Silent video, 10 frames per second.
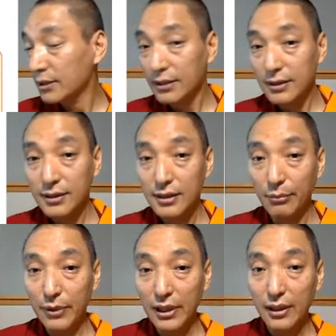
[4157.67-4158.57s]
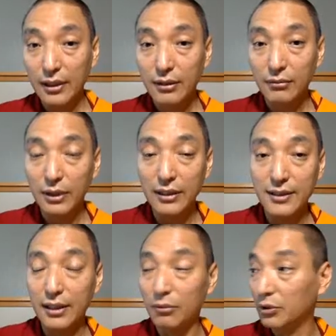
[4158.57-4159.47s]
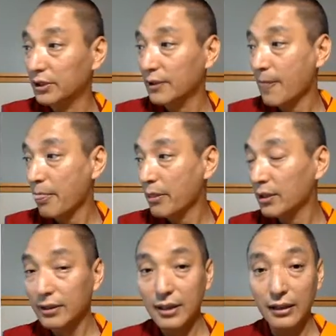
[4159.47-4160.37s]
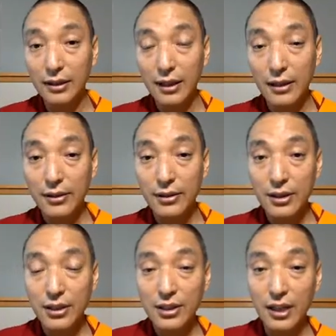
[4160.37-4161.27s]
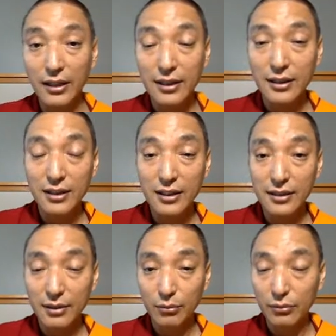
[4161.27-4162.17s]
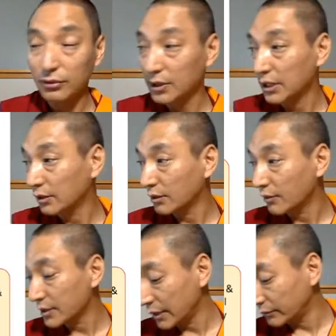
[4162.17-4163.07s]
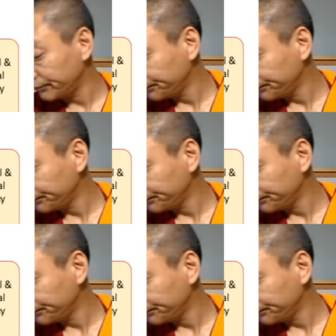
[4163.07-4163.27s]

Someday, what is the word? Tangna, shana ri, what's that?